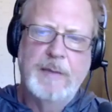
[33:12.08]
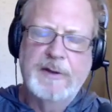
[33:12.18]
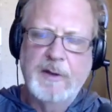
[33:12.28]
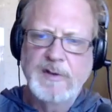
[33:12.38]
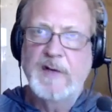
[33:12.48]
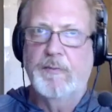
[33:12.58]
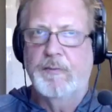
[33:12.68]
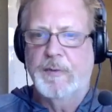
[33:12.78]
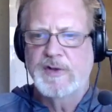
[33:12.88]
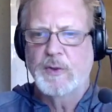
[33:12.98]
But there's
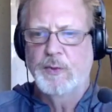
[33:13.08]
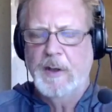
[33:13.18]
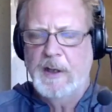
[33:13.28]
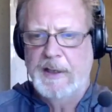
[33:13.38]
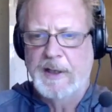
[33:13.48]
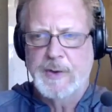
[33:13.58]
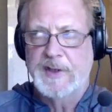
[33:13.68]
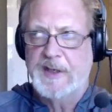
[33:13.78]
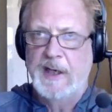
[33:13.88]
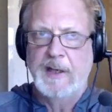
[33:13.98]
a really
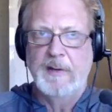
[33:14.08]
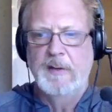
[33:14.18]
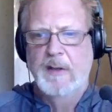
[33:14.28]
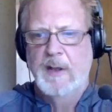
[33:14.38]
interesting,